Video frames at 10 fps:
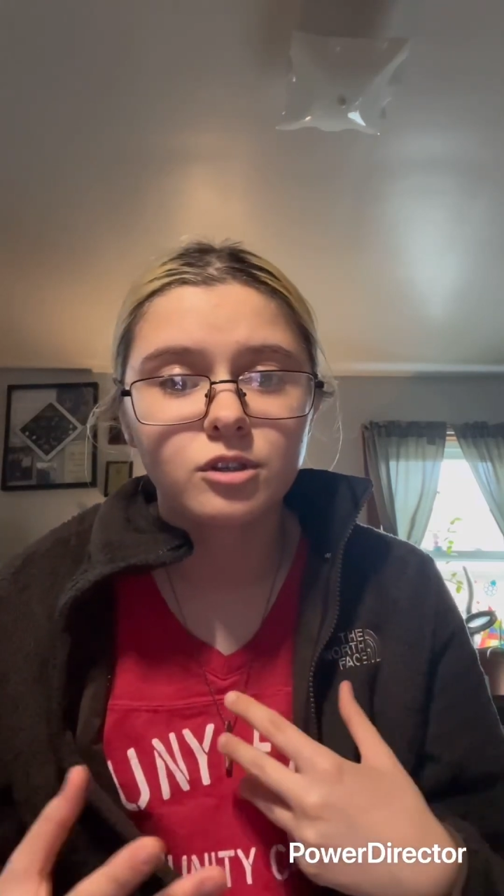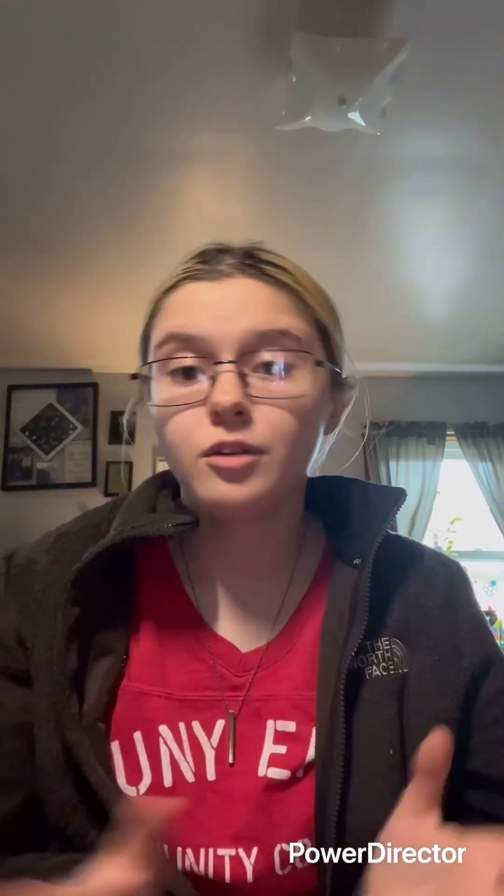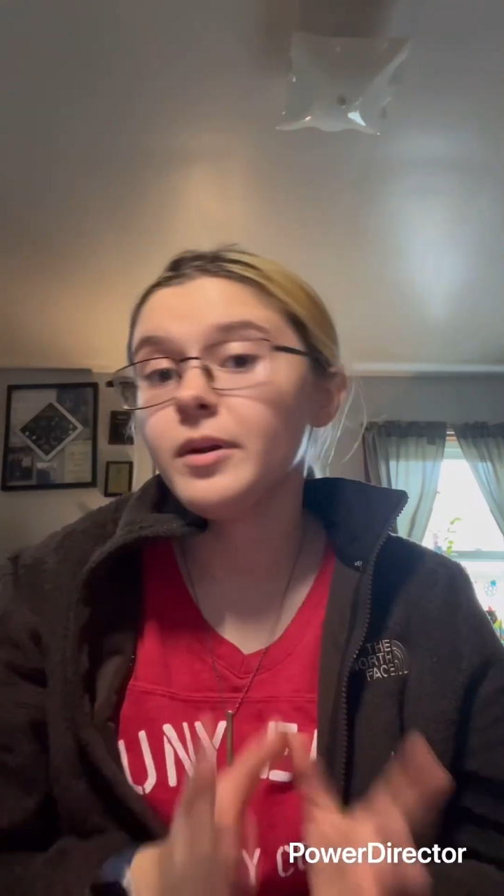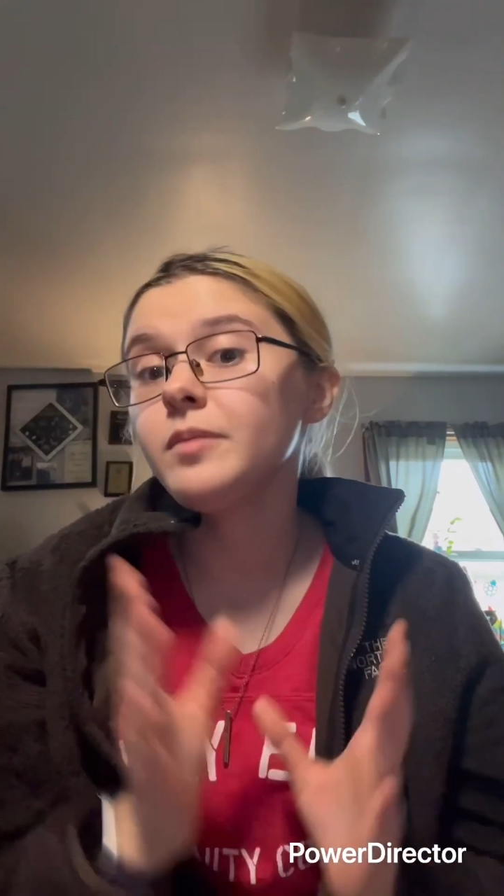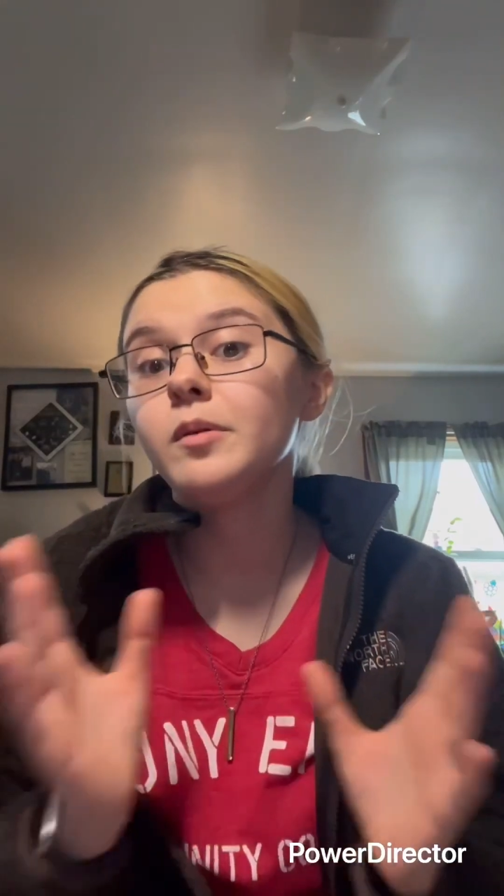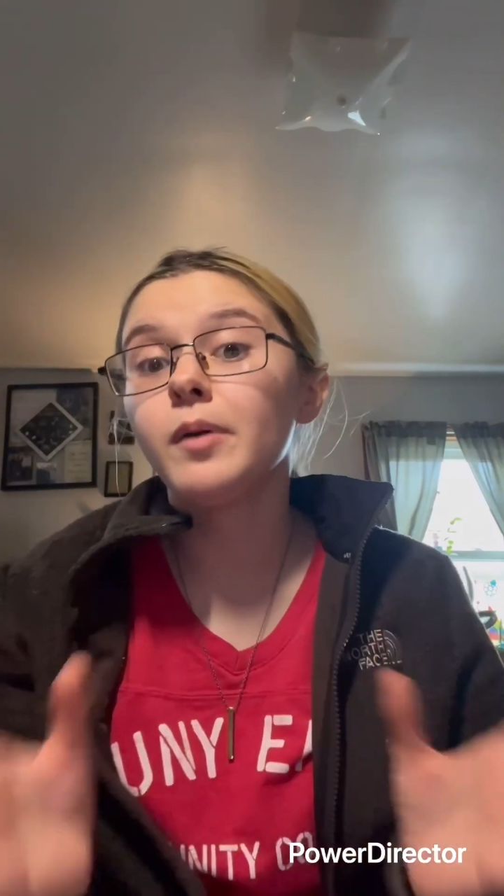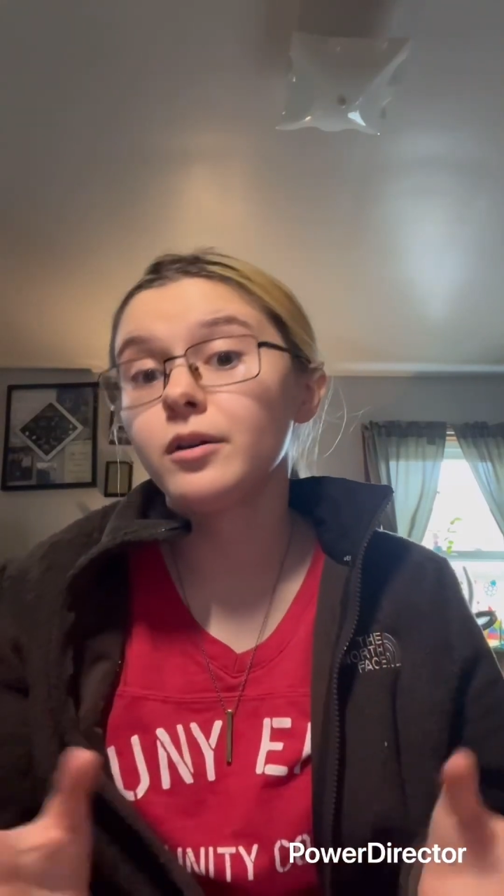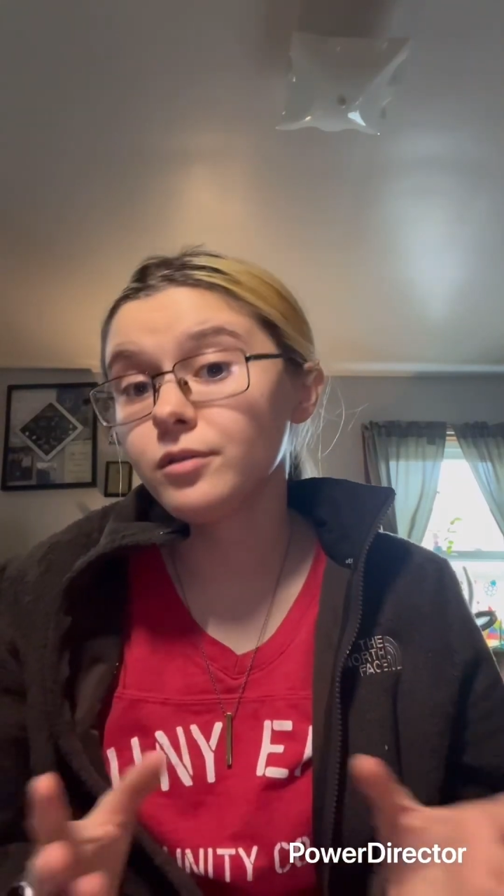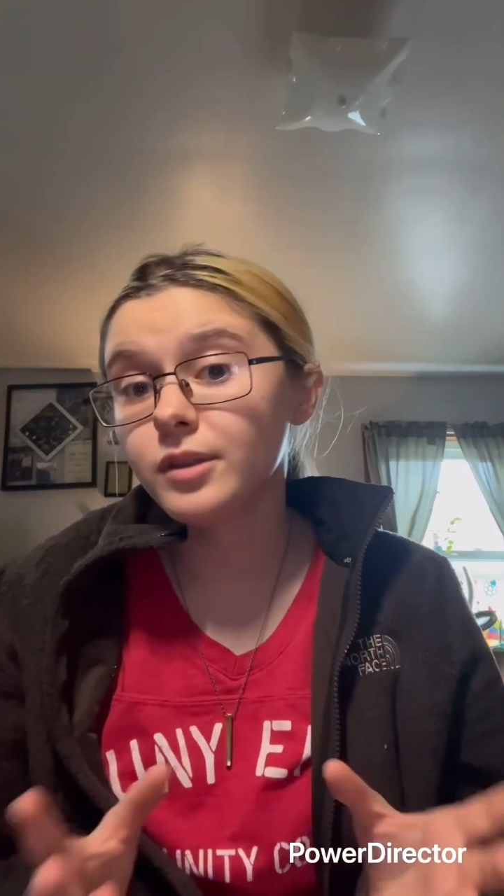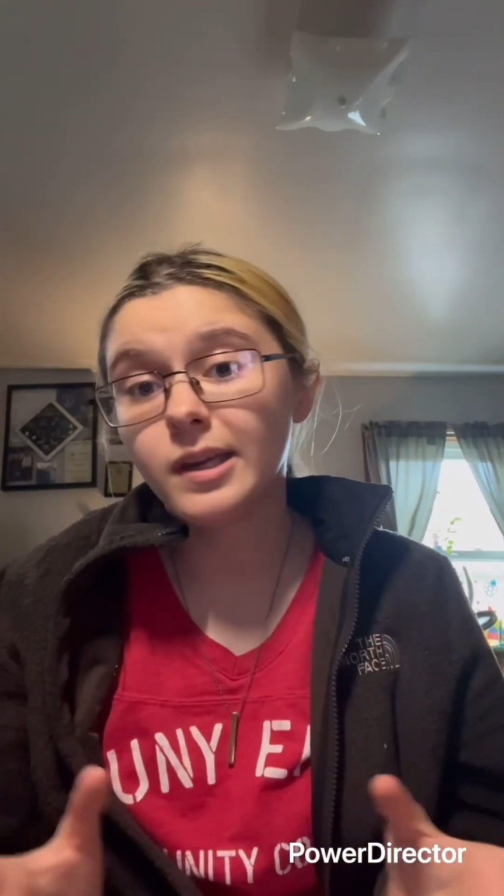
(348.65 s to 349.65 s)
There may be
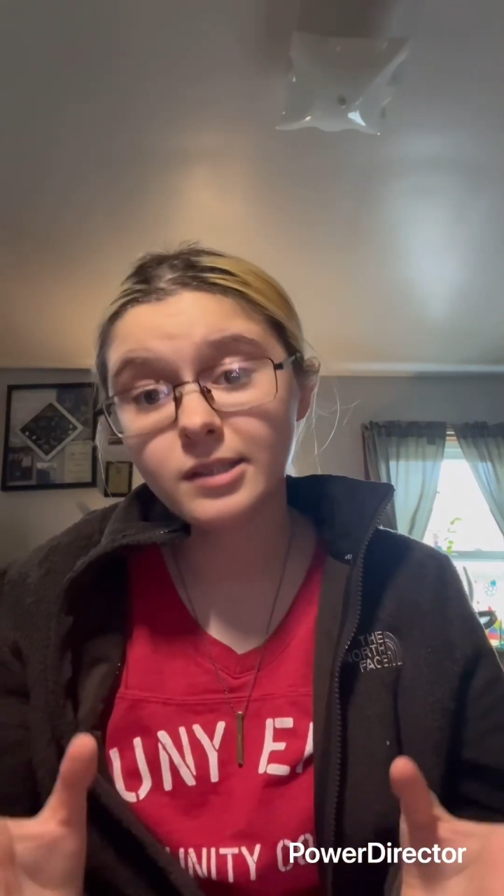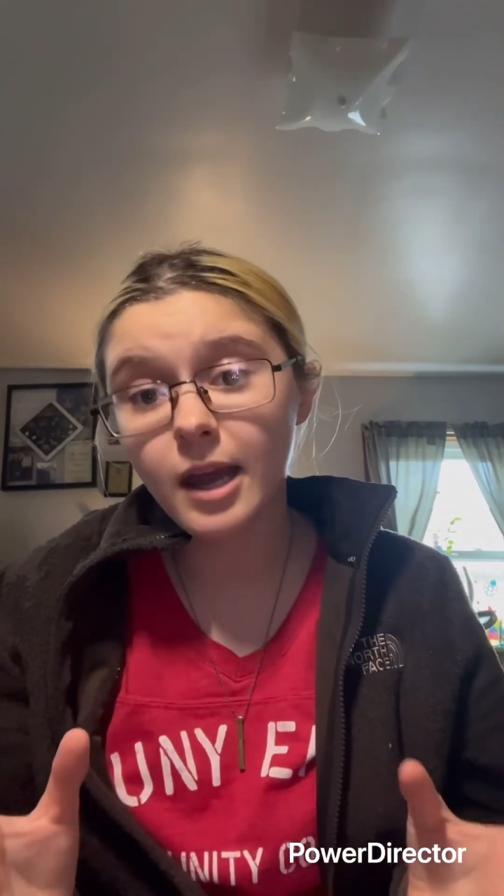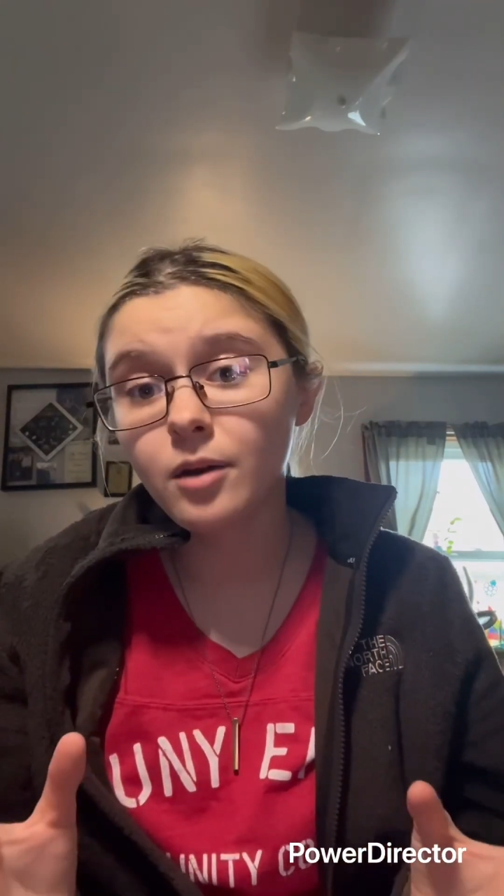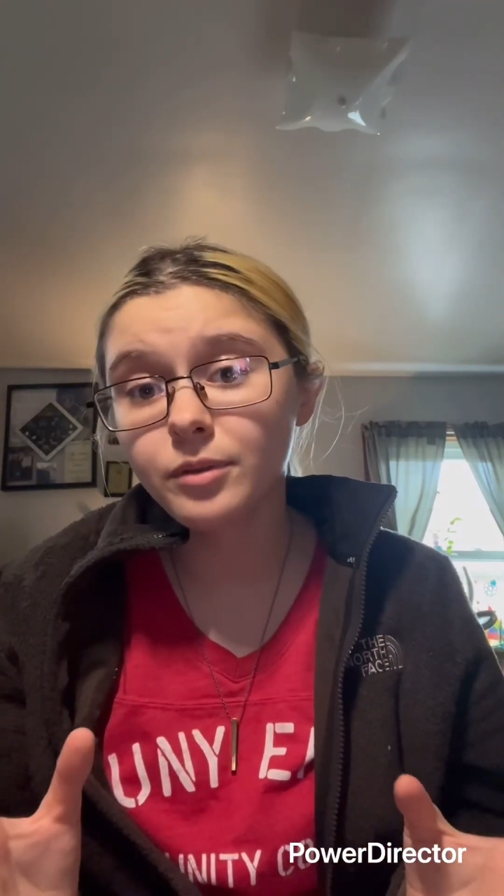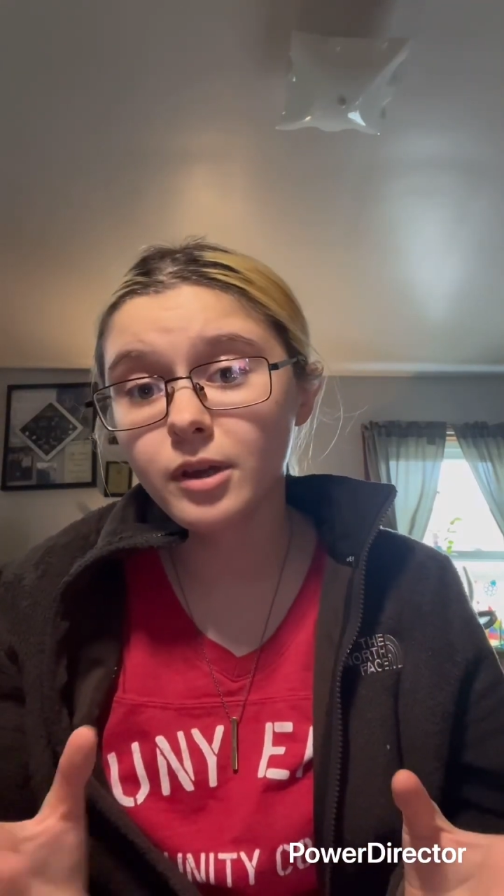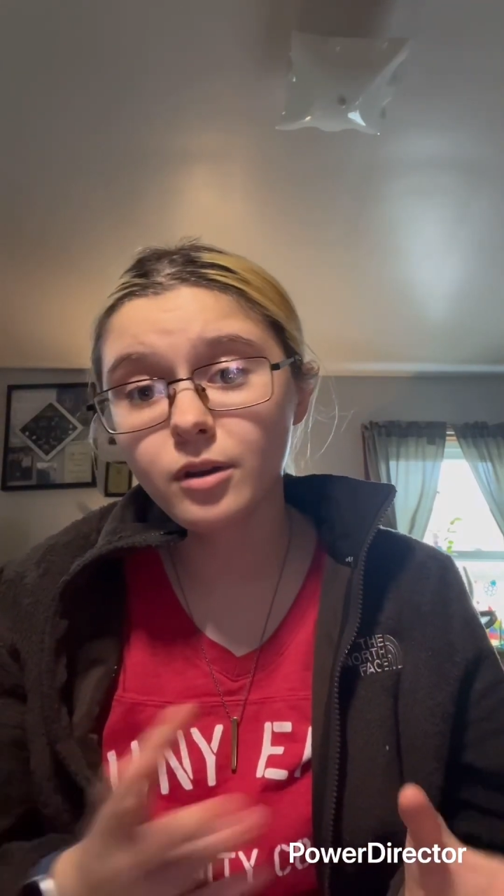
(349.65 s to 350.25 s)
better things out there.